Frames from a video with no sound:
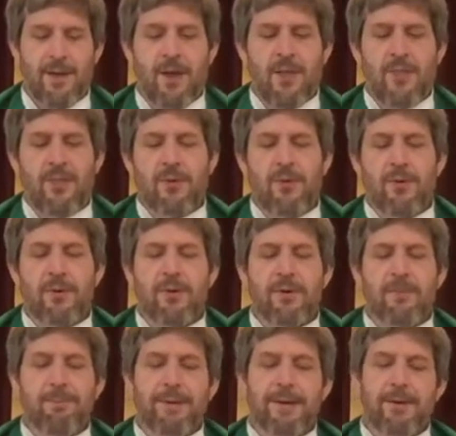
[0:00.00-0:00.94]
The Lord
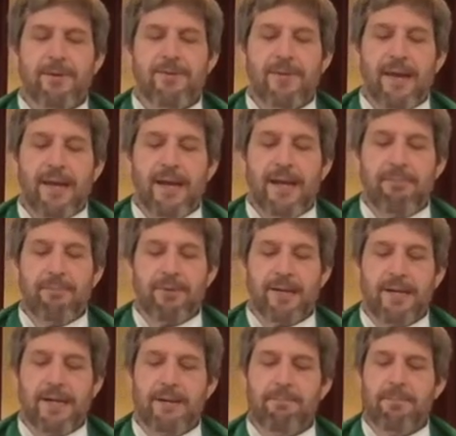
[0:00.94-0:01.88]
appeared to
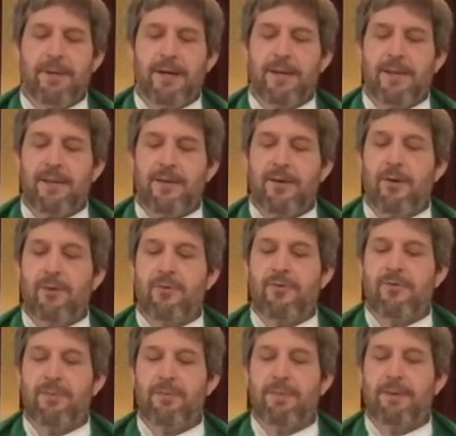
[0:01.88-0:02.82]
Abraham by the
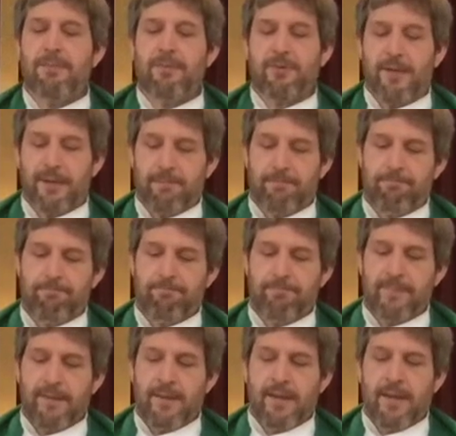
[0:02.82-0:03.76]
oaks of Mamre,
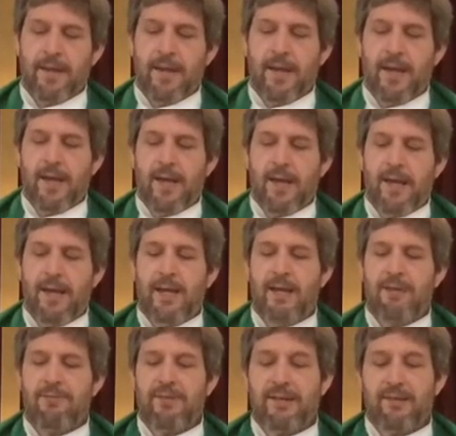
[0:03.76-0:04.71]

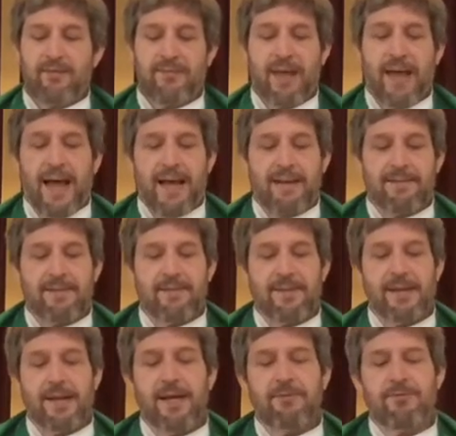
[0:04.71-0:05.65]
as he sat at
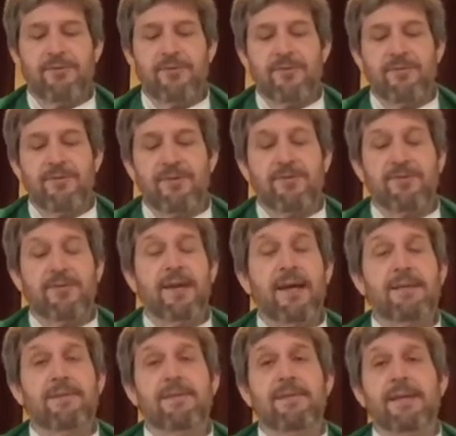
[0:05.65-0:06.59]
the entrance of his
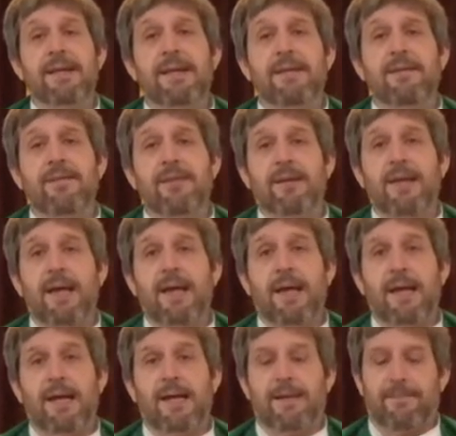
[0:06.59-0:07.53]
tent in the heat of the
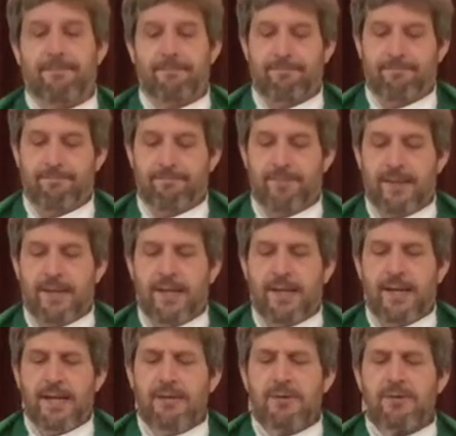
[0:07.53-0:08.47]
day.
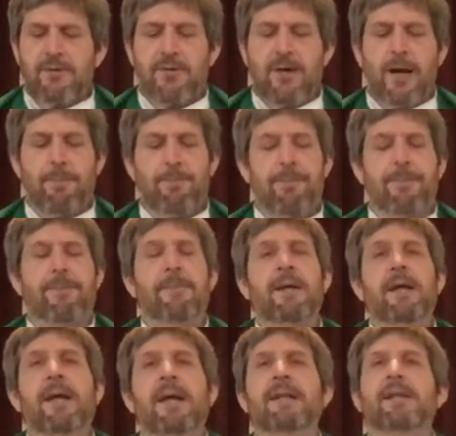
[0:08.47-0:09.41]
He looked
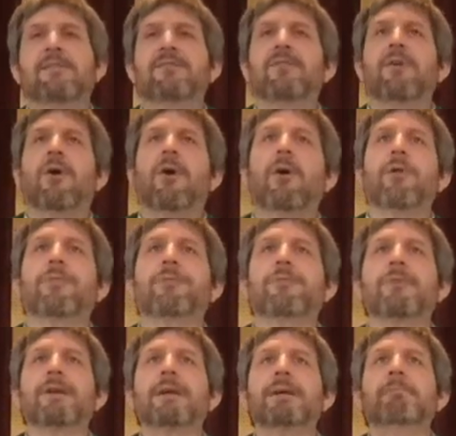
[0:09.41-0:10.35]
up, and he saw
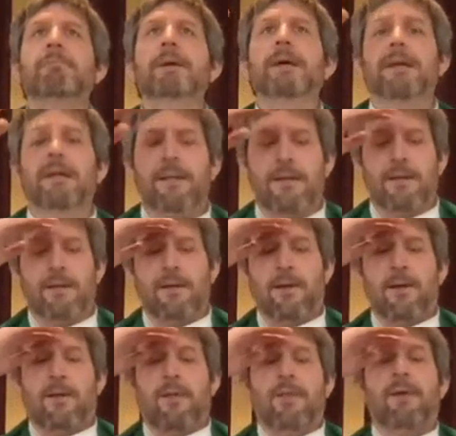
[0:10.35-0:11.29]
3 men
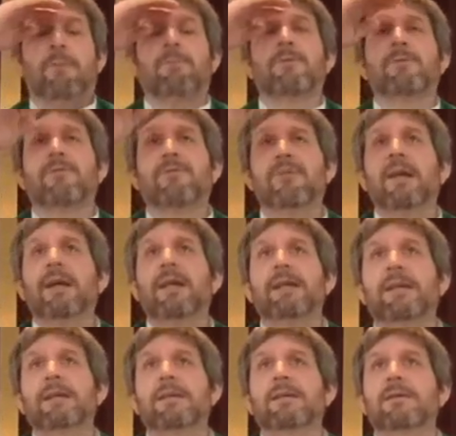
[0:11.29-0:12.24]
that were
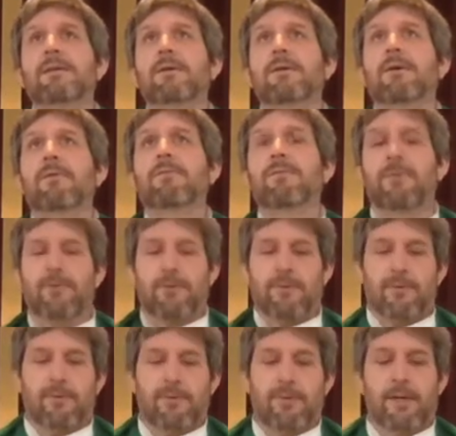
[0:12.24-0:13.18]
standing over
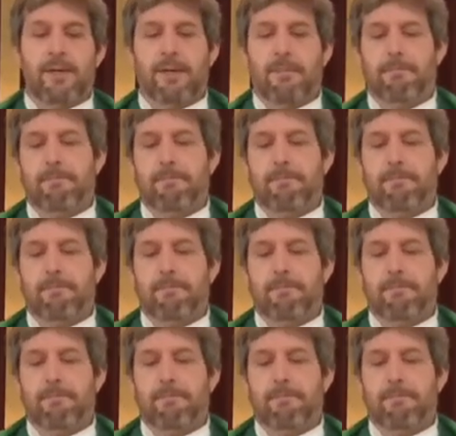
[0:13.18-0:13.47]
him.